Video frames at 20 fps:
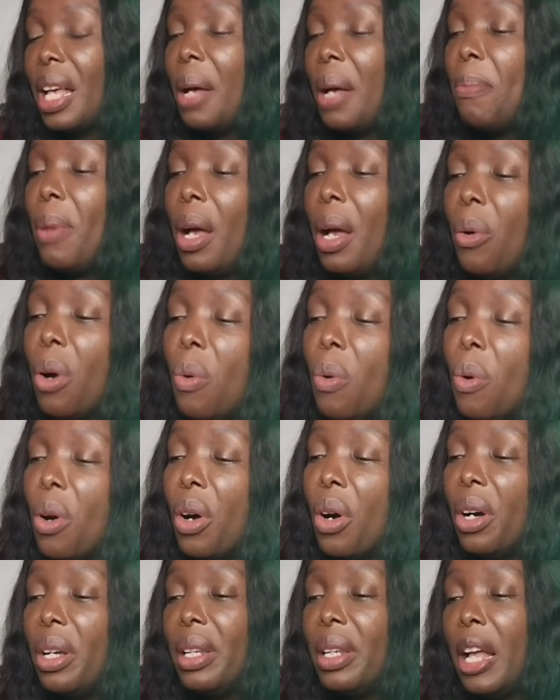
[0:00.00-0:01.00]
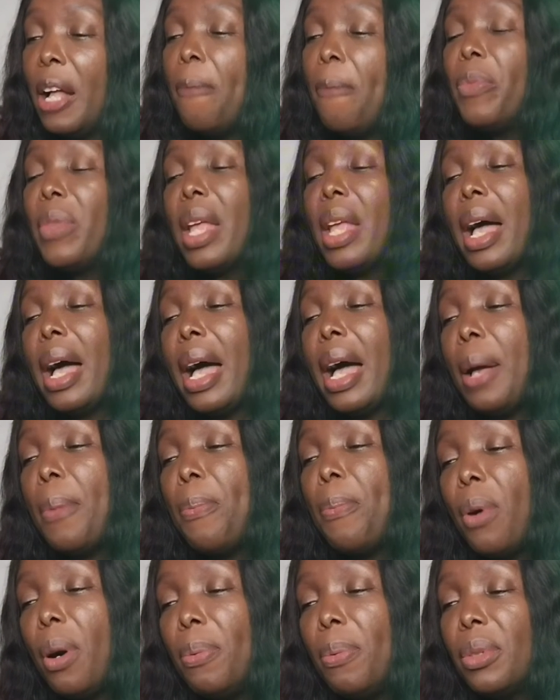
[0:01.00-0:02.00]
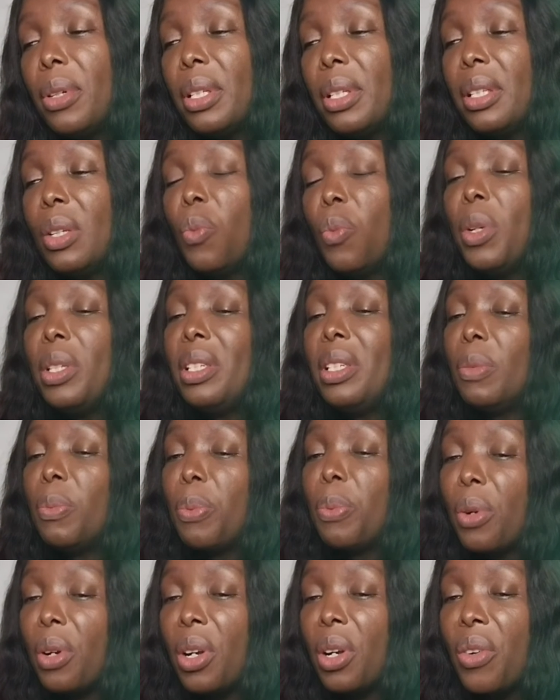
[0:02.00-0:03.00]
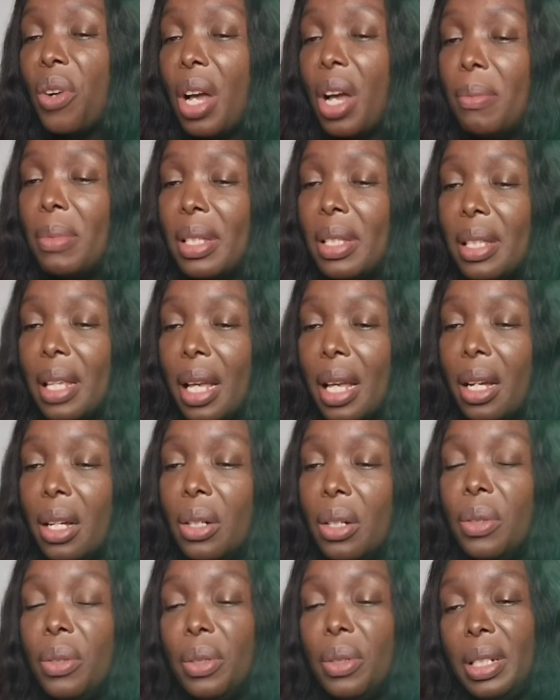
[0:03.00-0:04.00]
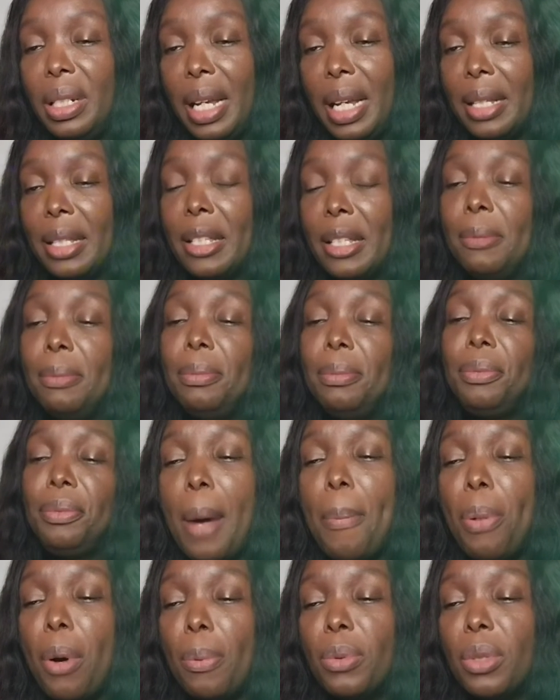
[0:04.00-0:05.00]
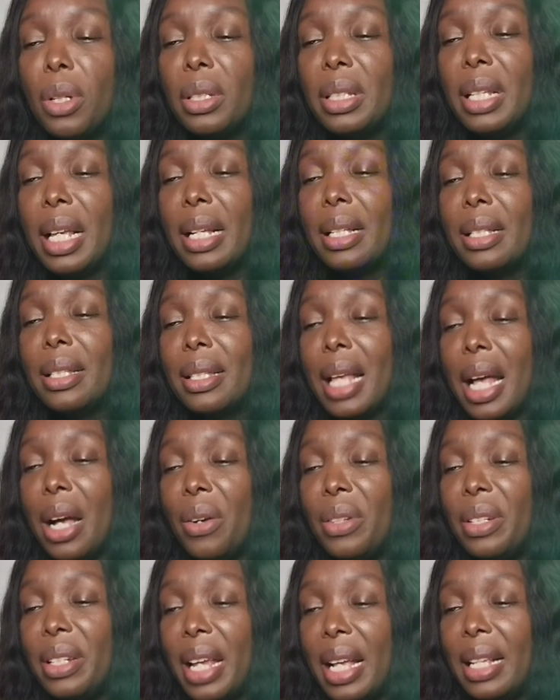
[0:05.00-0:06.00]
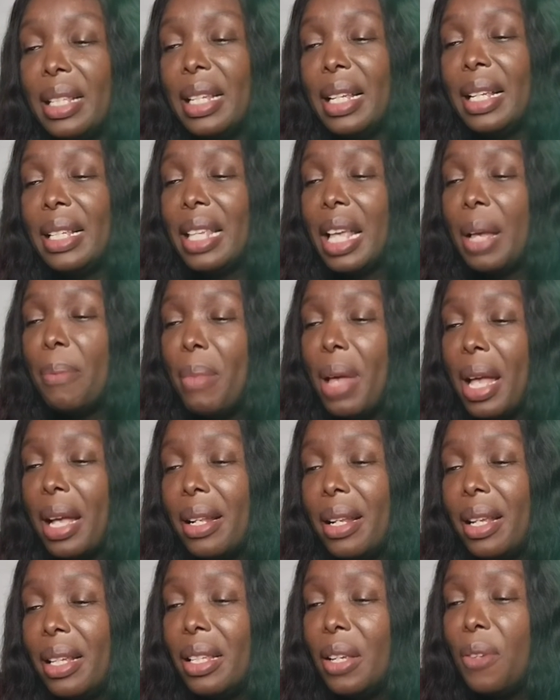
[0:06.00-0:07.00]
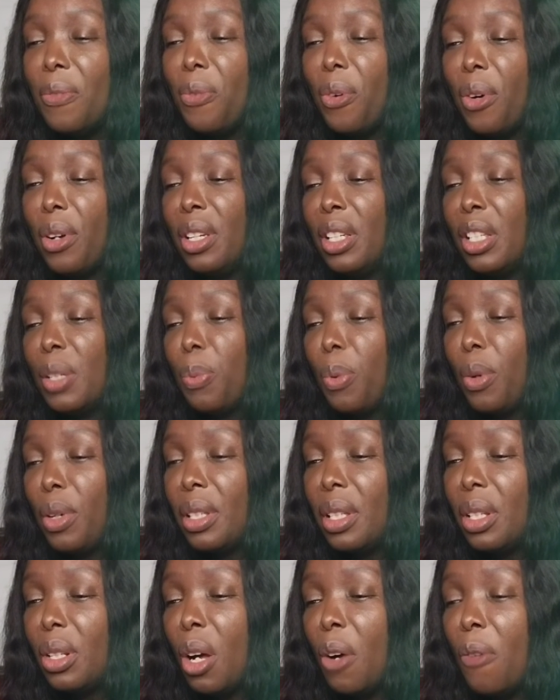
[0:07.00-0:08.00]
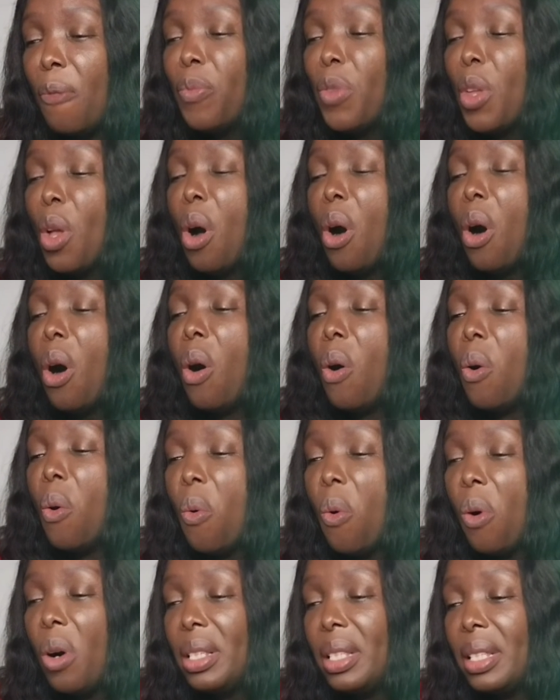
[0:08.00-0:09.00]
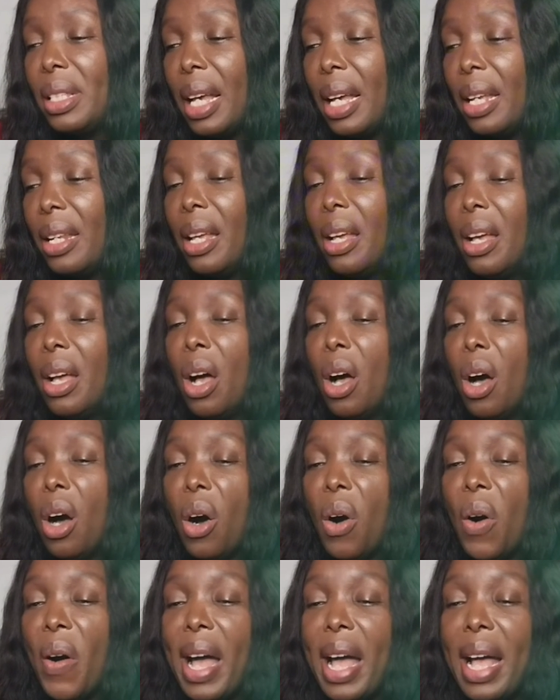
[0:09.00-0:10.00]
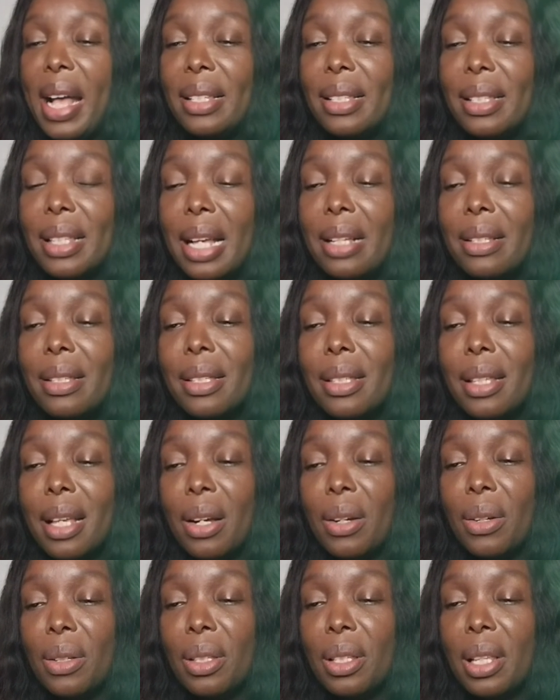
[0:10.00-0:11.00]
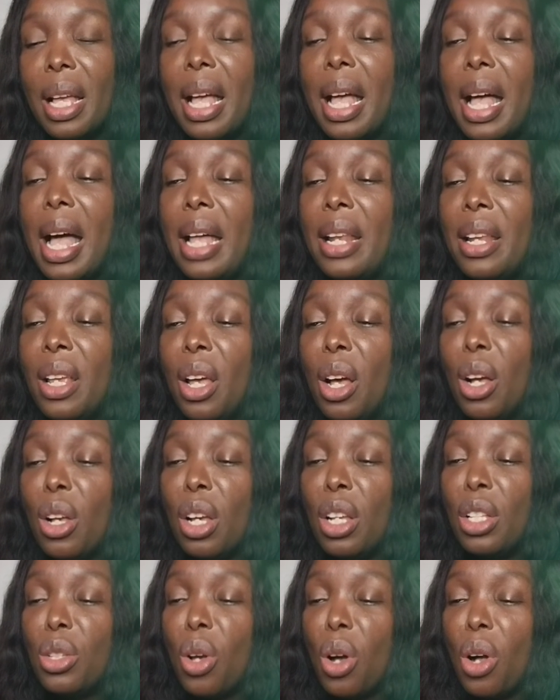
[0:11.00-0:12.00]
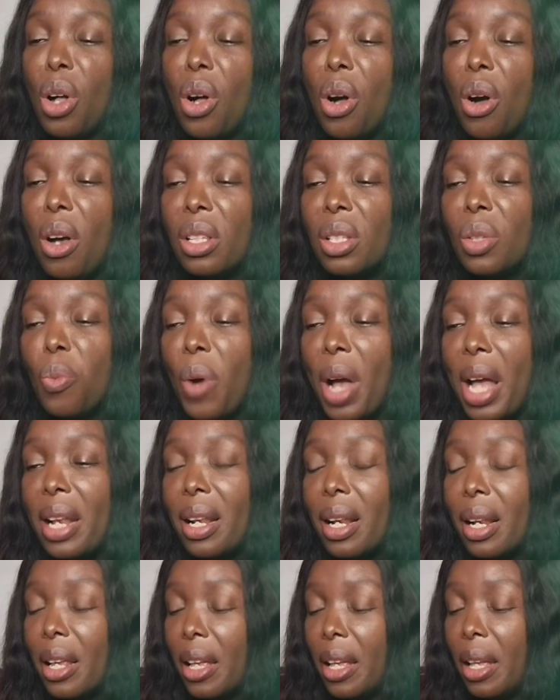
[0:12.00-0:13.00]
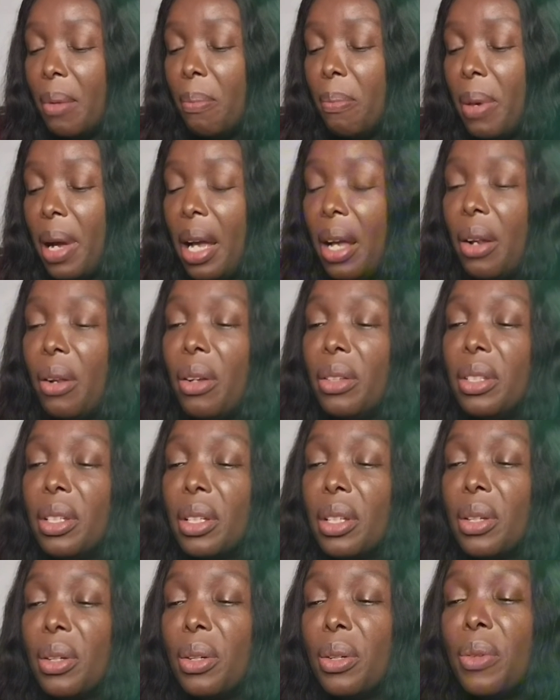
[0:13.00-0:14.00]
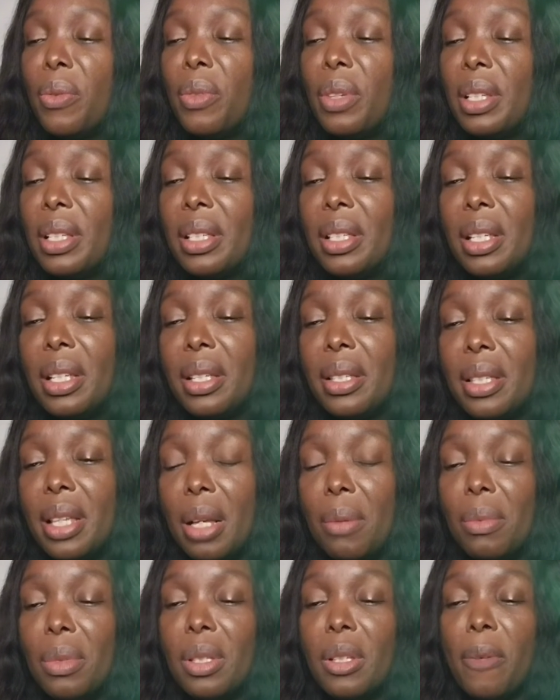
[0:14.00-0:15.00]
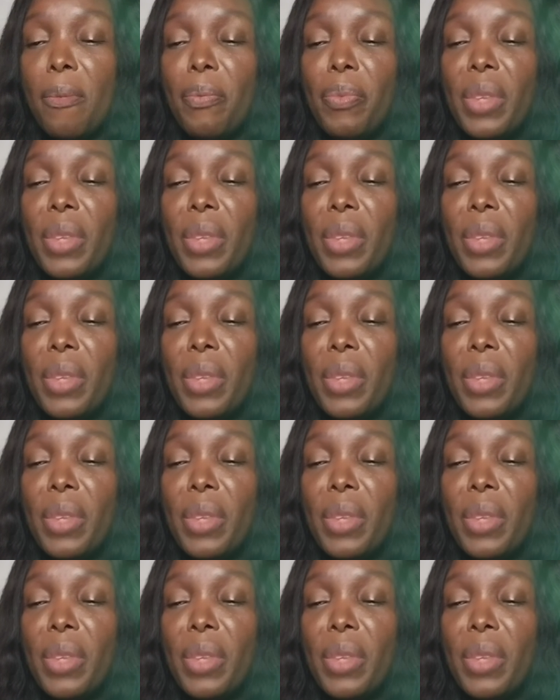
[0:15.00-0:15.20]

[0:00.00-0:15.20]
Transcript: by what we call the apoptosis, which is programmed cell death. Apoptotic cell death is a mechanism for disposing of unwanted or excess cells, and it occurs widely in biological systems.